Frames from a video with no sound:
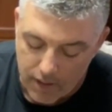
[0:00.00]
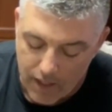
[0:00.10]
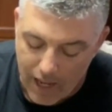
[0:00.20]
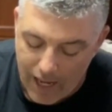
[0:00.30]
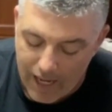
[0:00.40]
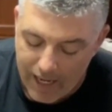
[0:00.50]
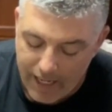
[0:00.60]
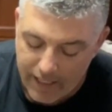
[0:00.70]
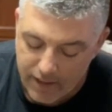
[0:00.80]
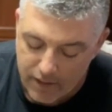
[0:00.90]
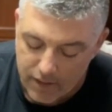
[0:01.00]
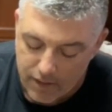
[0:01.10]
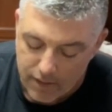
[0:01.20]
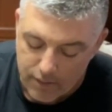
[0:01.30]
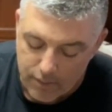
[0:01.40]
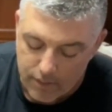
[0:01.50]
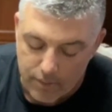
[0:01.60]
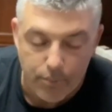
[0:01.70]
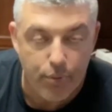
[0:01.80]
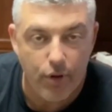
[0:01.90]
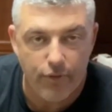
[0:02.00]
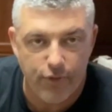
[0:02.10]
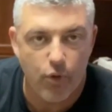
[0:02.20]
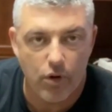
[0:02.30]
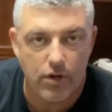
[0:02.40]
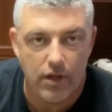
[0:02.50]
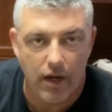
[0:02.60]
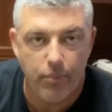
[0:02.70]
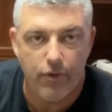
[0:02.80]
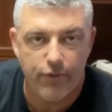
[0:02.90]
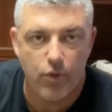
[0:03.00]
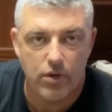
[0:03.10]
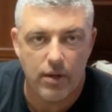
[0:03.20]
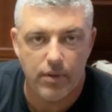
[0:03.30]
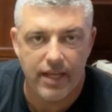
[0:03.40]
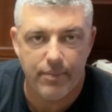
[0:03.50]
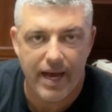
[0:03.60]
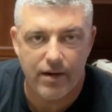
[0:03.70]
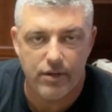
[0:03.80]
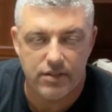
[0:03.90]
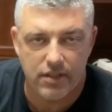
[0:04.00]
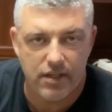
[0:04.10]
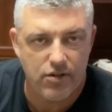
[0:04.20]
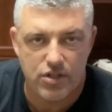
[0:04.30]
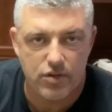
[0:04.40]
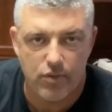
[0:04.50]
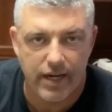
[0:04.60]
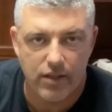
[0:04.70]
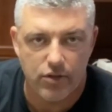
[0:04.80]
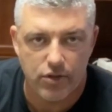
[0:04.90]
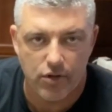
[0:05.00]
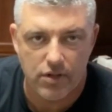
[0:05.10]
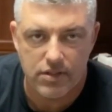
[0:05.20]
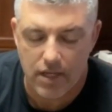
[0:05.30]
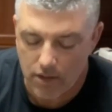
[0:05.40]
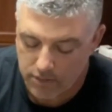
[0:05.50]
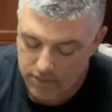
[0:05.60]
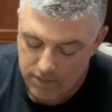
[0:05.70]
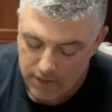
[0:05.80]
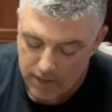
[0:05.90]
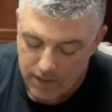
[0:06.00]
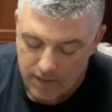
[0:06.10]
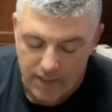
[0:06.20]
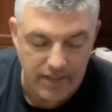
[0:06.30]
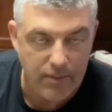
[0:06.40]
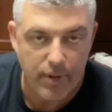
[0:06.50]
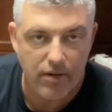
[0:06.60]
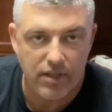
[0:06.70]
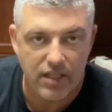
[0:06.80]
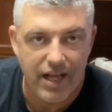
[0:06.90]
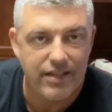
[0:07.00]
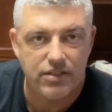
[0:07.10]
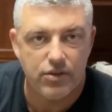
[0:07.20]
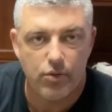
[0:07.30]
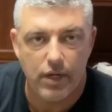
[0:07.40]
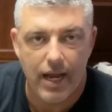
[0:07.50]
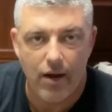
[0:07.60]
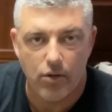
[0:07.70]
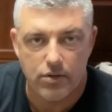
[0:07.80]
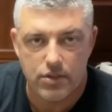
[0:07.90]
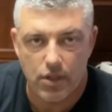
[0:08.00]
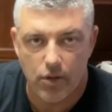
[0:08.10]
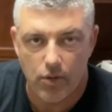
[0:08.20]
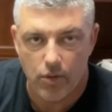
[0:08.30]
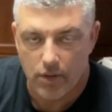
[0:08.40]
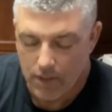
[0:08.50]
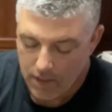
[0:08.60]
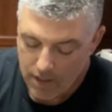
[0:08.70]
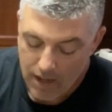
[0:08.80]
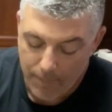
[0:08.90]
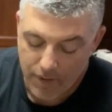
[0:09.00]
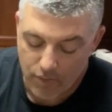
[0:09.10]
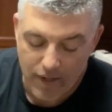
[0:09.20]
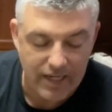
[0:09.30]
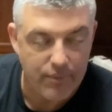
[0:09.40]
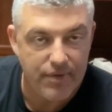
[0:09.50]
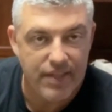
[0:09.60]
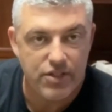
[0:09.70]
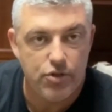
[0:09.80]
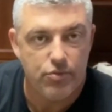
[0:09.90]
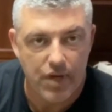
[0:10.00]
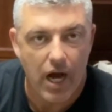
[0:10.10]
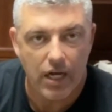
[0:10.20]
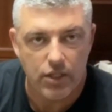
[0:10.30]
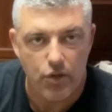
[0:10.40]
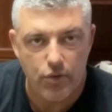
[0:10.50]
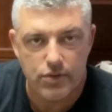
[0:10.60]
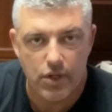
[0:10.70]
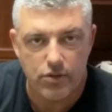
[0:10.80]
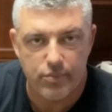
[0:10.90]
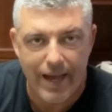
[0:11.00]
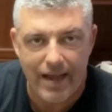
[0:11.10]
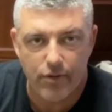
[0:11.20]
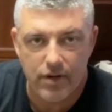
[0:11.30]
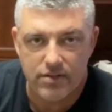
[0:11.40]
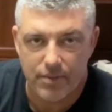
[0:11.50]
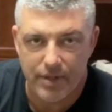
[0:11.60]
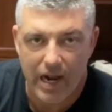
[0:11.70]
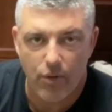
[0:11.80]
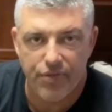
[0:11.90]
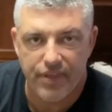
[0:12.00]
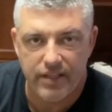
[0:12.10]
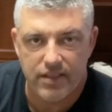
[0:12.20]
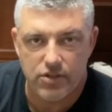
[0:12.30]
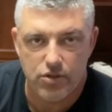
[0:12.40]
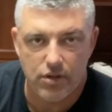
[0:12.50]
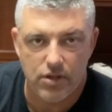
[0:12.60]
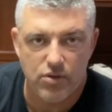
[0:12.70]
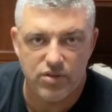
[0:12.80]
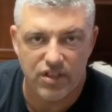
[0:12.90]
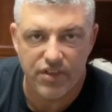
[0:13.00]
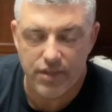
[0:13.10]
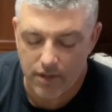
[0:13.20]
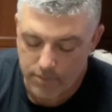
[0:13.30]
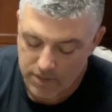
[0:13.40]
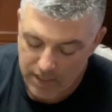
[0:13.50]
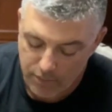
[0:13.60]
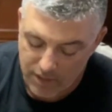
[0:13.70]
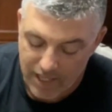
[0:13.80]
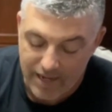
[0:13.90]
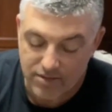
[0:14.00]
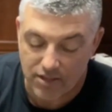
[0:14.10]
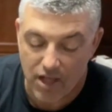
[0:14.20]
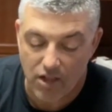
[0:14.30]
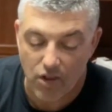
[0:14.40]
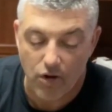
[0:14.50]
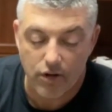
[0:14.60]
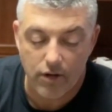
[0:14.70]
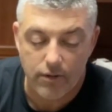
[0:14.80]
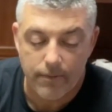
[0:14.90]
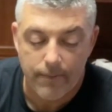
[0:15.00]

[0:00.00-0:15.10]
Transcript: I put four AA batteries in there, just regular Duracells, and they barely lasted 3 hours. So I'm going to recommend that you not use those batteries. I mean, I would think that you could use lithiums and they would last a lot longer,